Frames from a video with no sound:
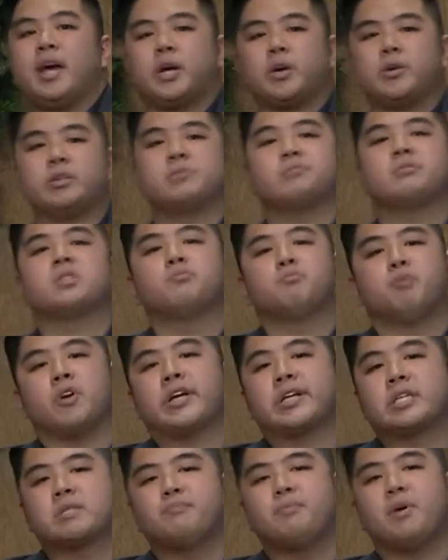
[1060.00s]
Christmas
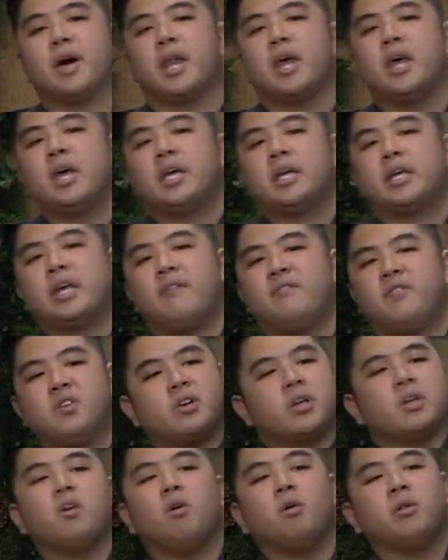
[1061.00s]
brings, but if you
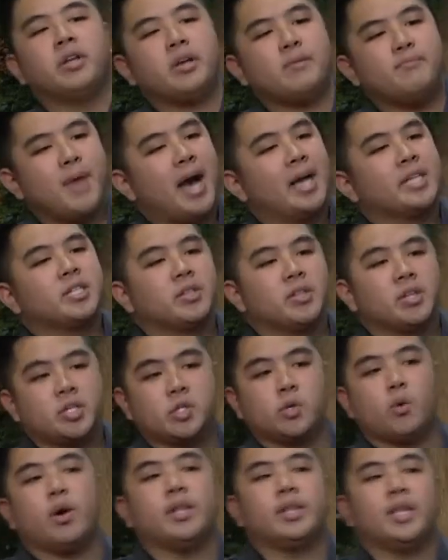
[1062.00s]
can only imagine the
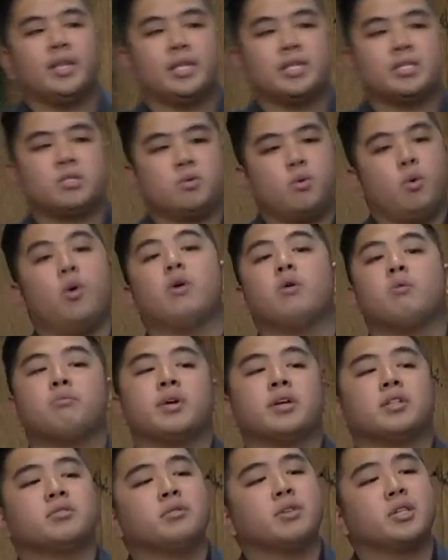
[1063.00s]
joy that this toy will
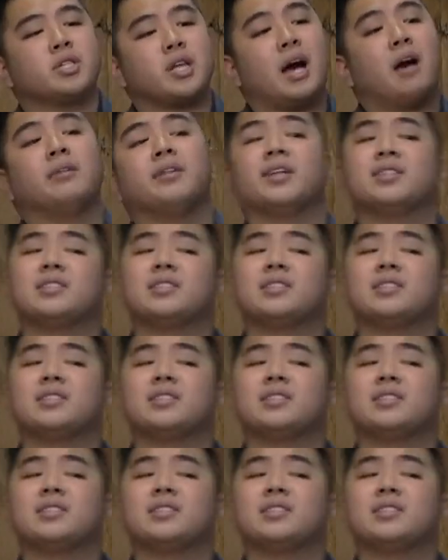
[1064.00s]
bring to a child that's